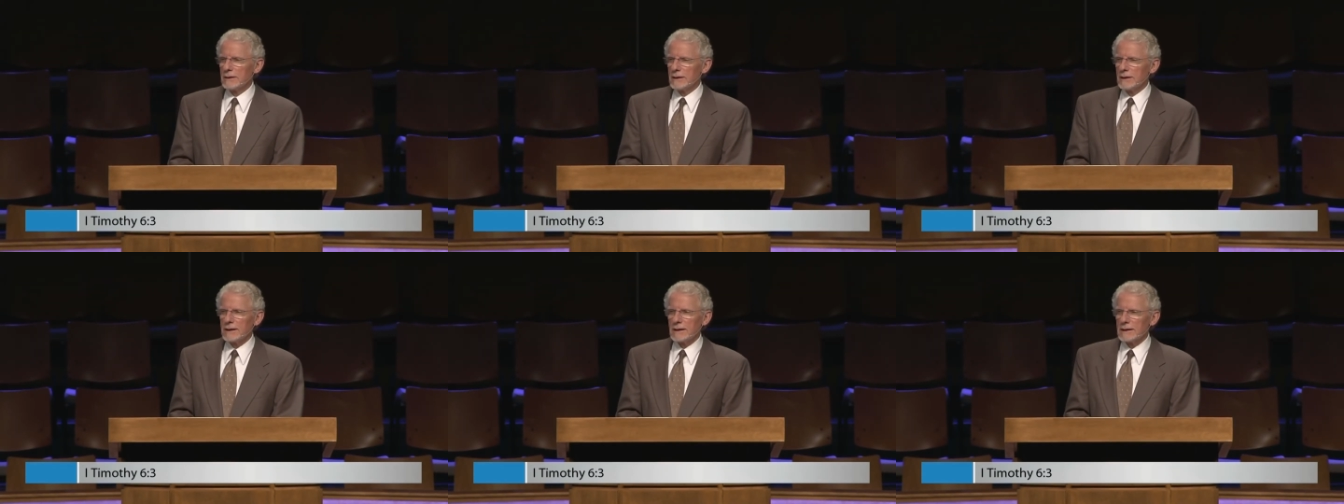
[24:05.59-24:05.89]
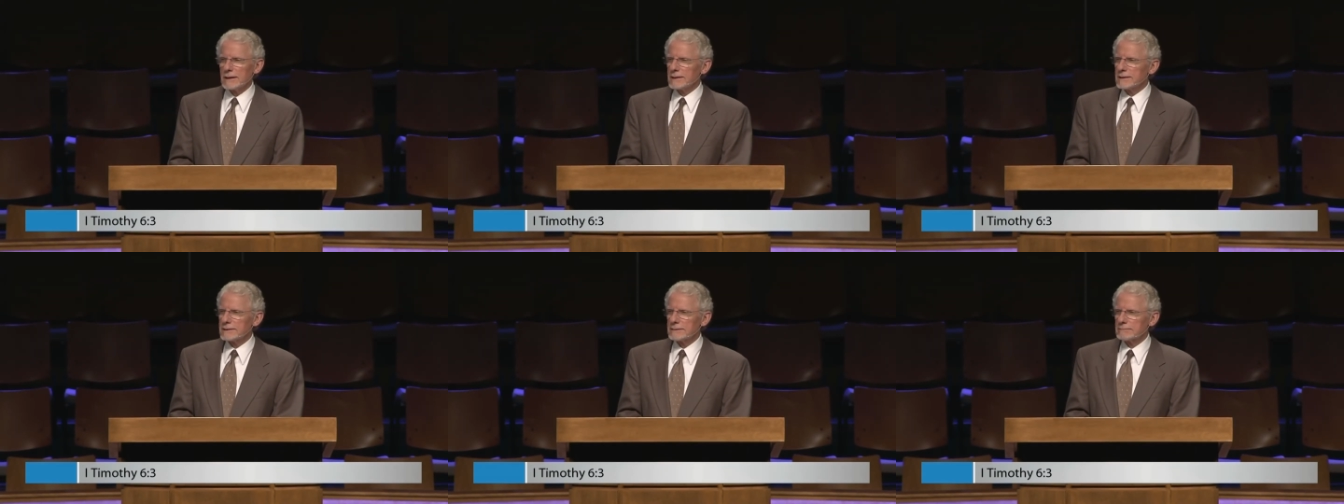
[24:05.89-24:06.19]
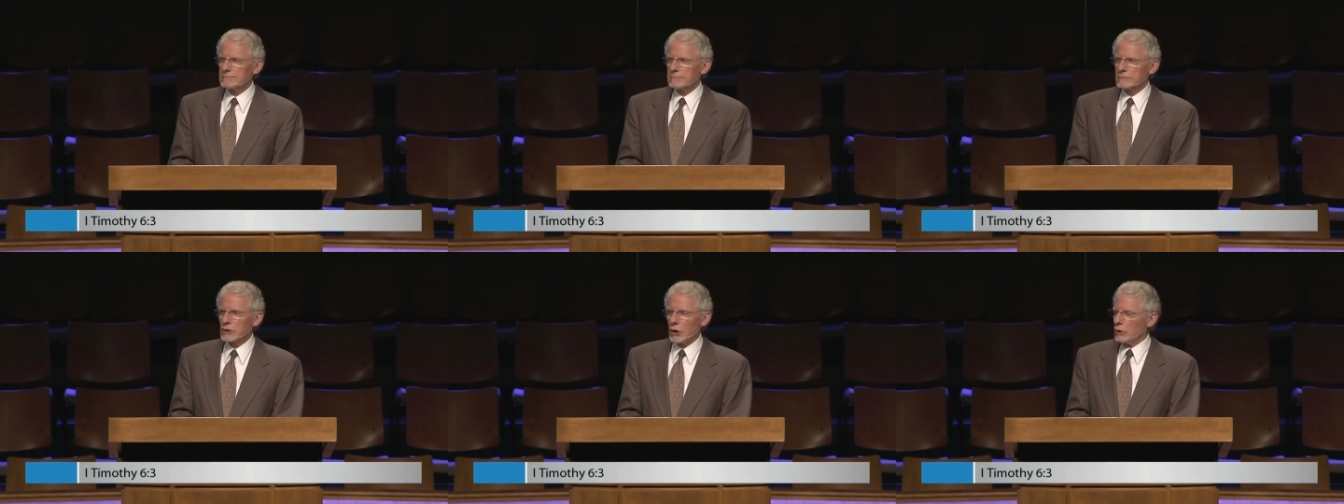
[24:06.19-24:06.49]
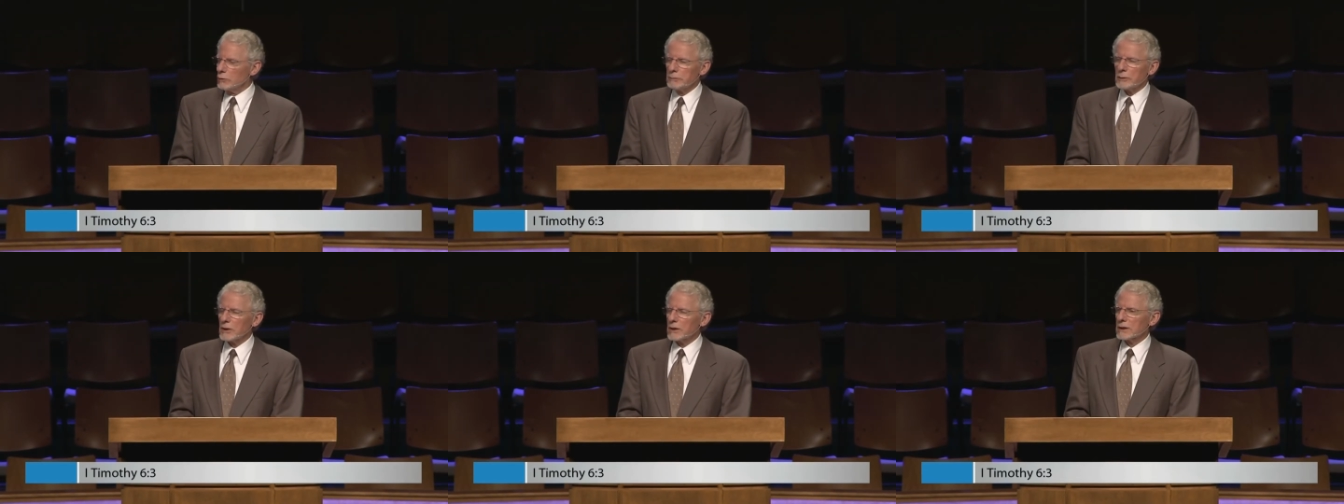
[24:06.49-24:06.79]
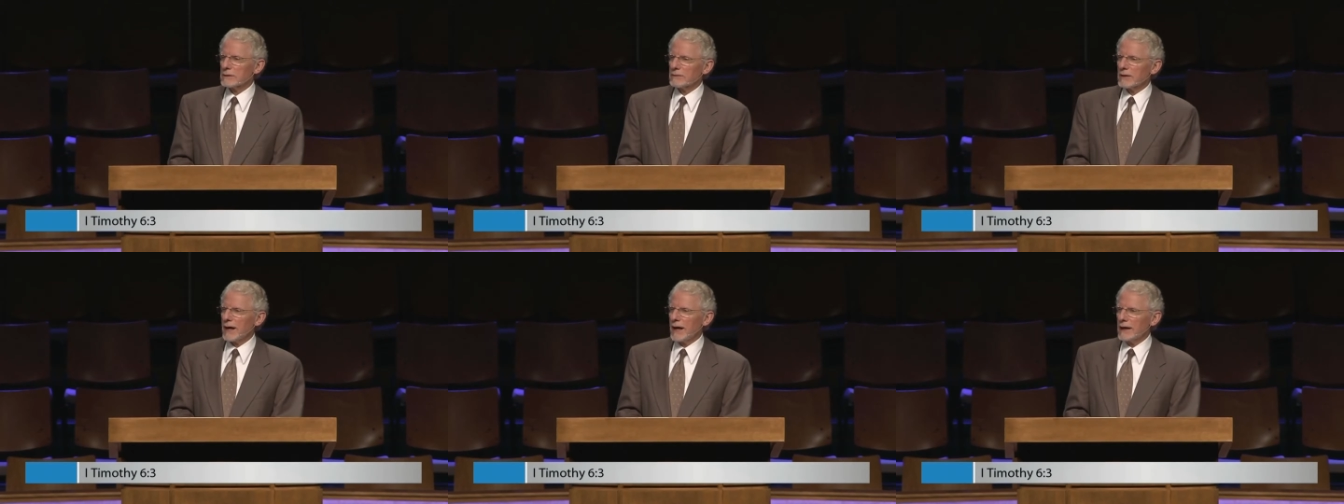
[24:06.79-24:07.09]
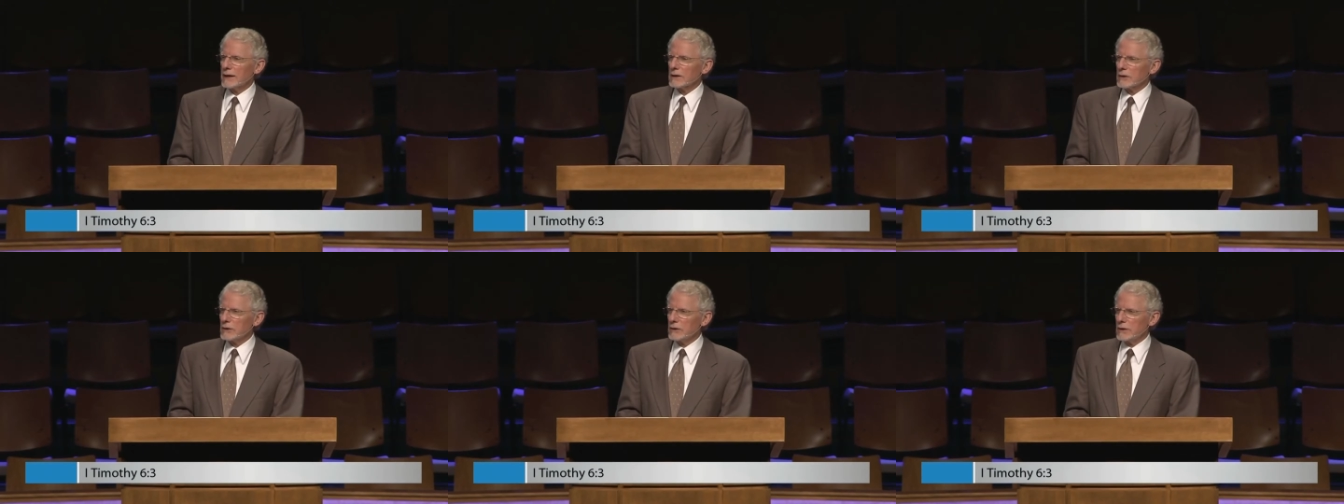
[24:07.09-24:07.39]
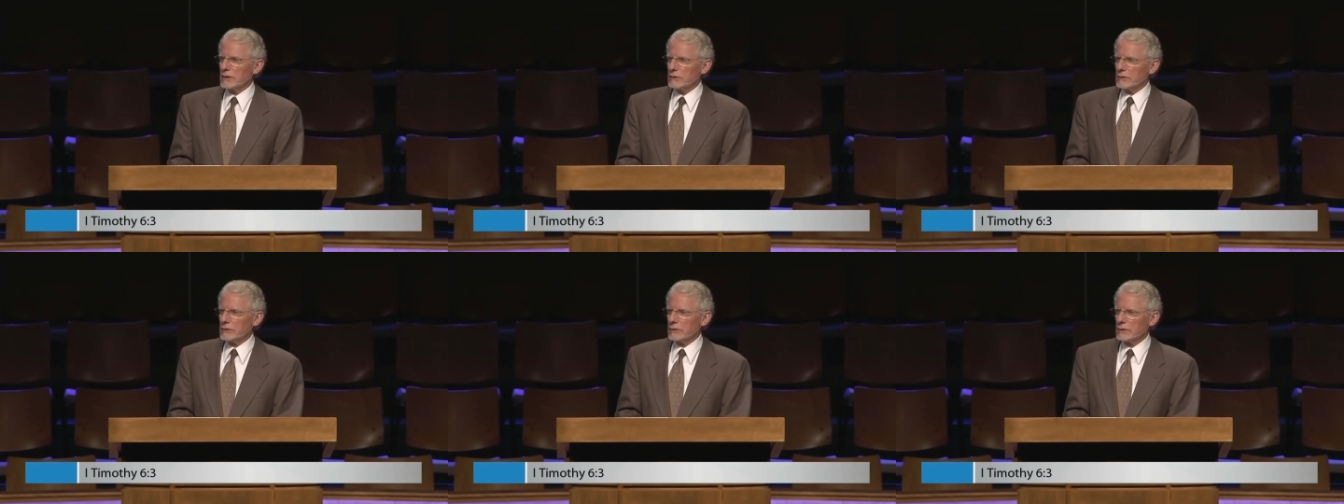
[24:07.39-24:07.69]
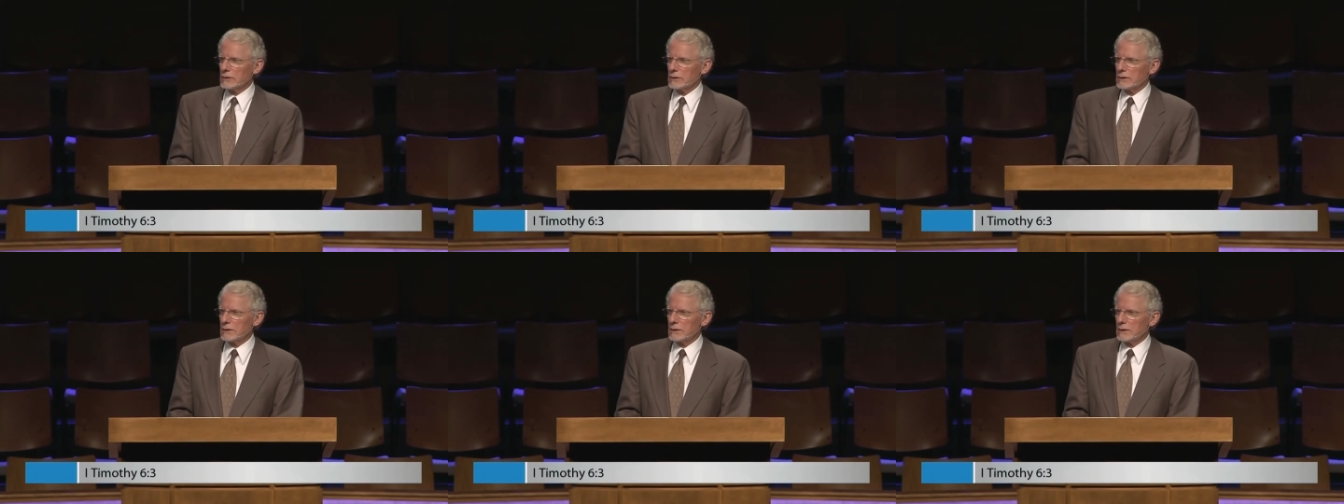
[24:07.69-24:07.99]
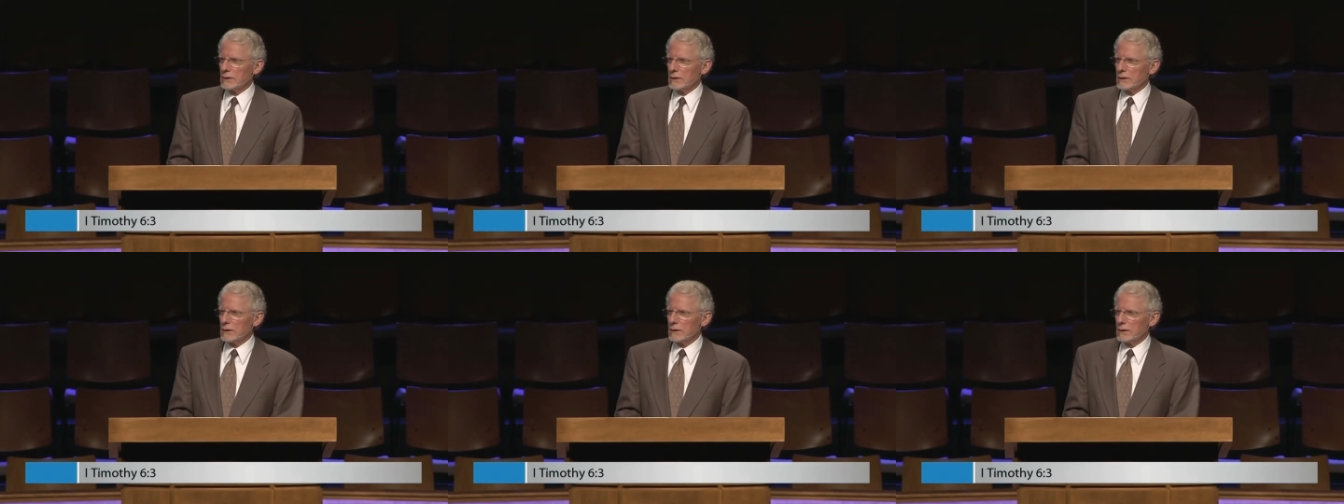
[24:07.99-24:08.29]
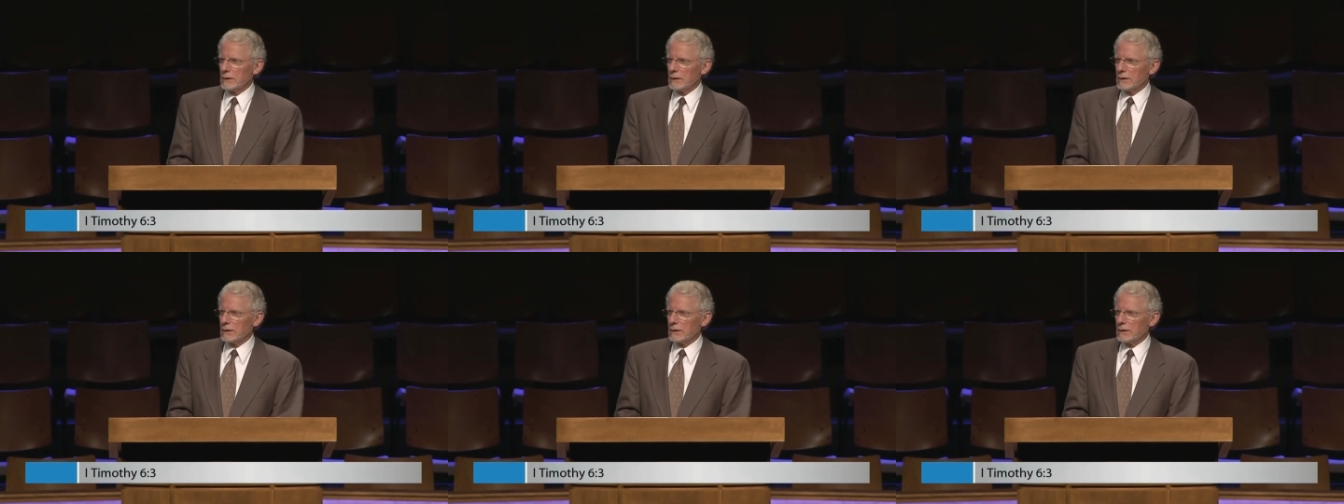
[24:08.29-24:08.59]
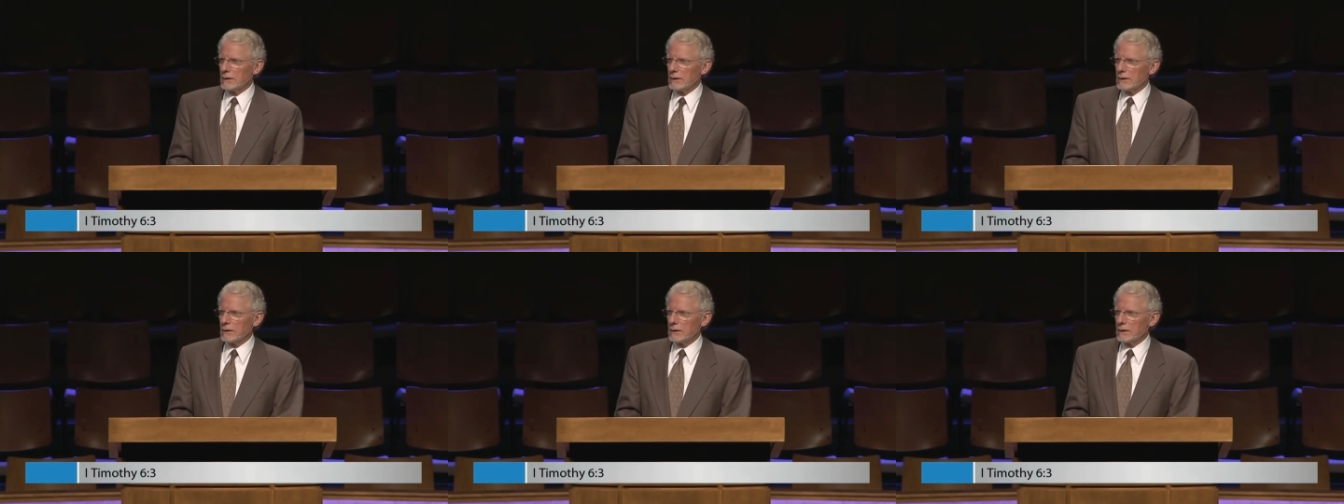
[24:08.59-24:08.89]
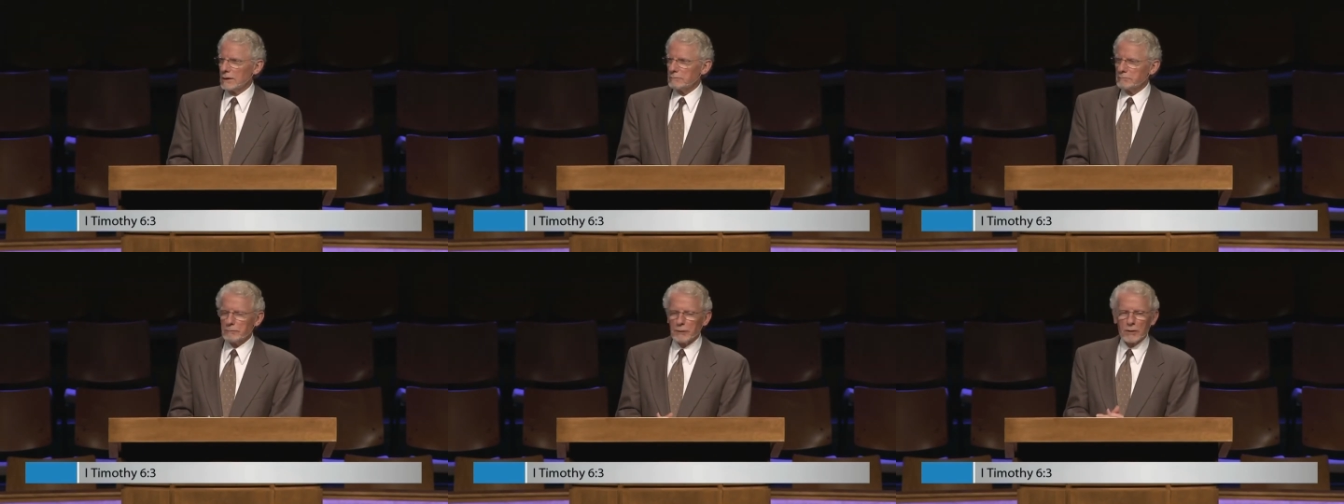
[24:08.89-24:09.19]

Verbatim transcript: Um, it's all part of godliness. It